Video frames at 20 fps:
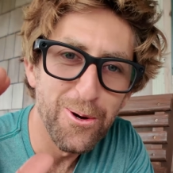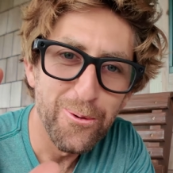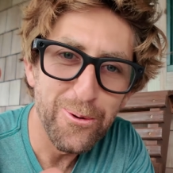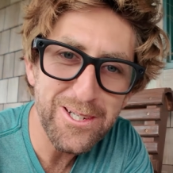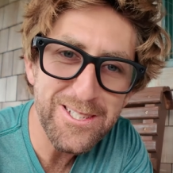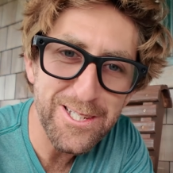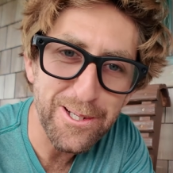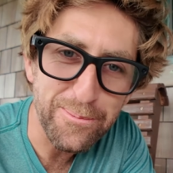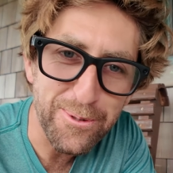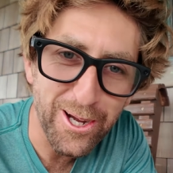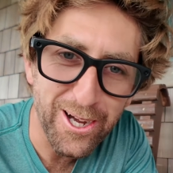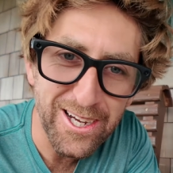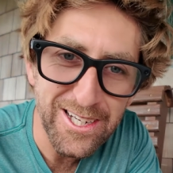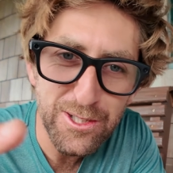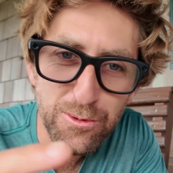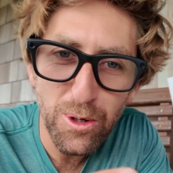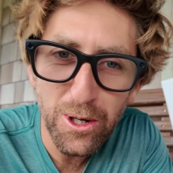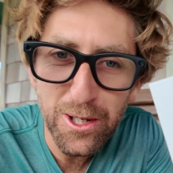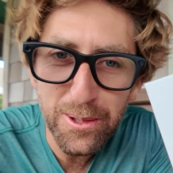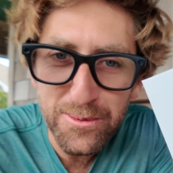What's up
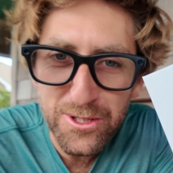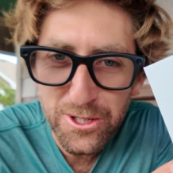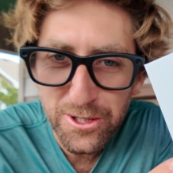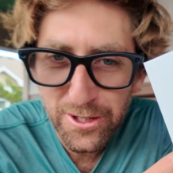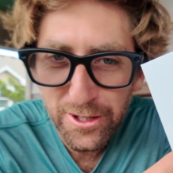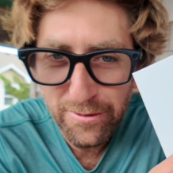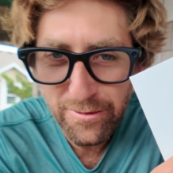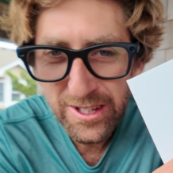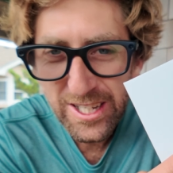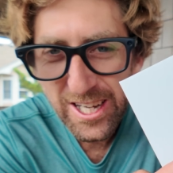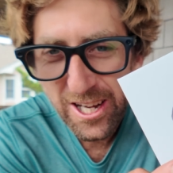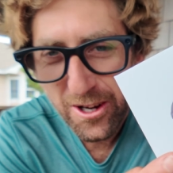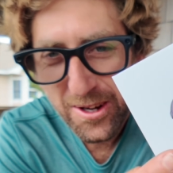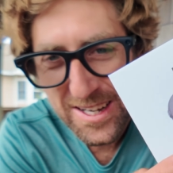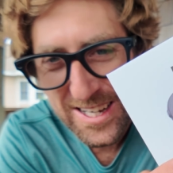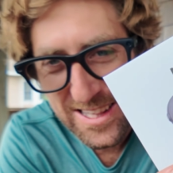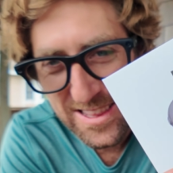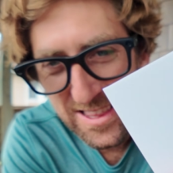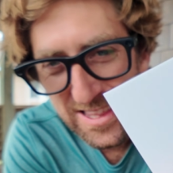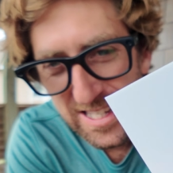guys, welcome to a new video,
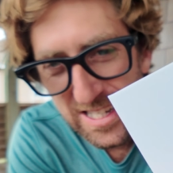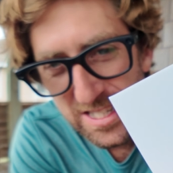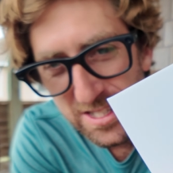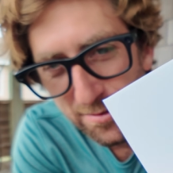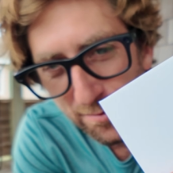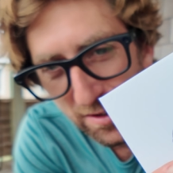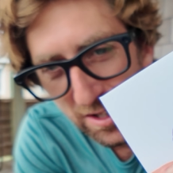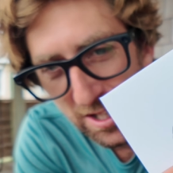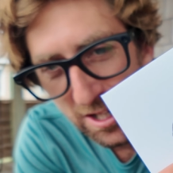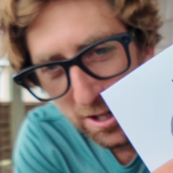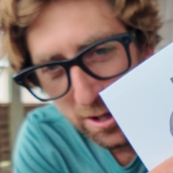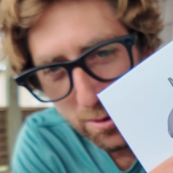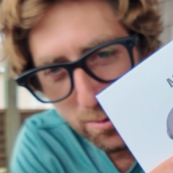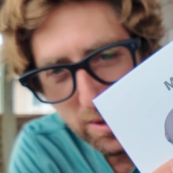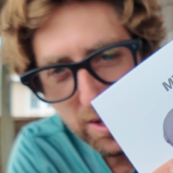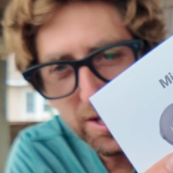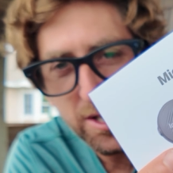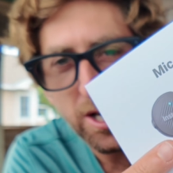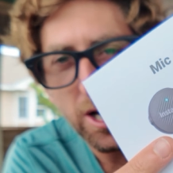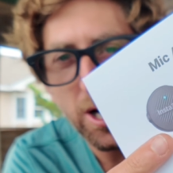and in this video
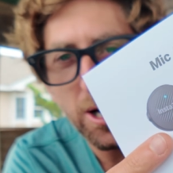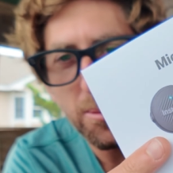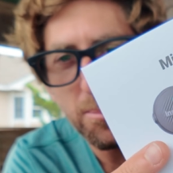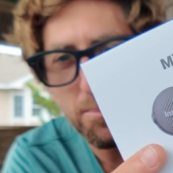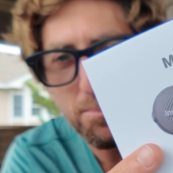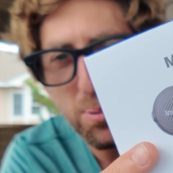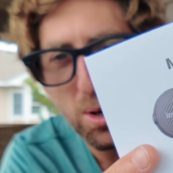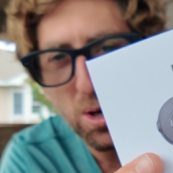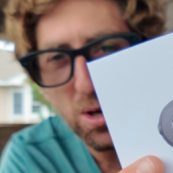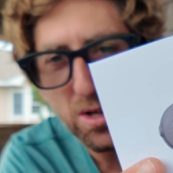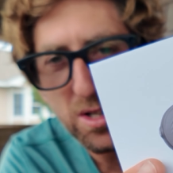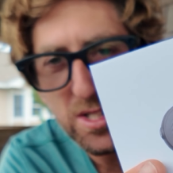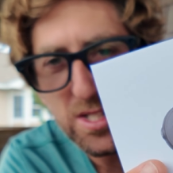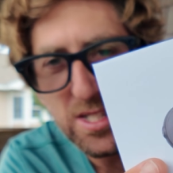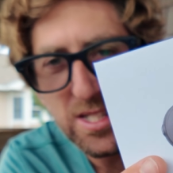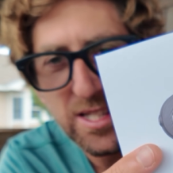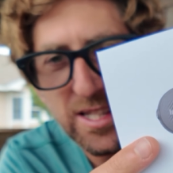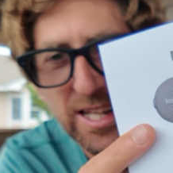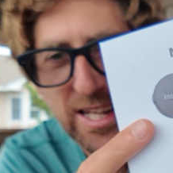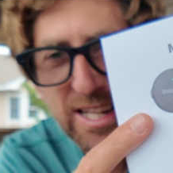we're going to
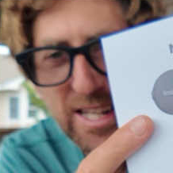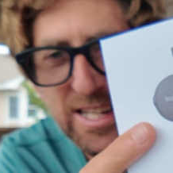unbox the